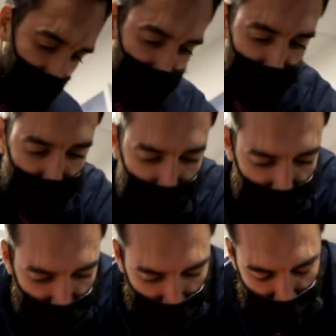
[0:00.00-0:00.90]
Hips loose.
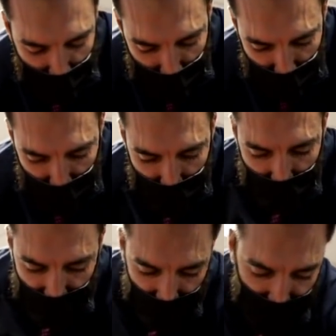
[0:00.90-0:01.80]

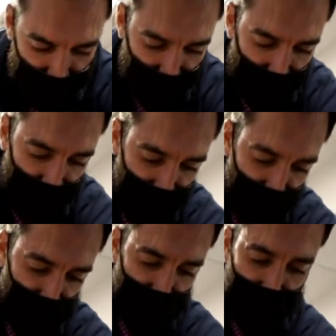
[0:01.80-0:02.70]
I got you. Relax
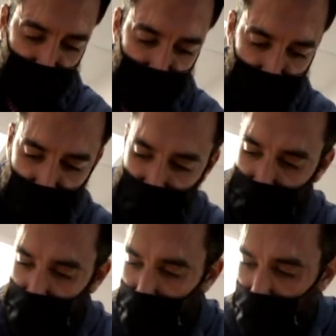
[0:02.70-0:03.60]
here. Like so.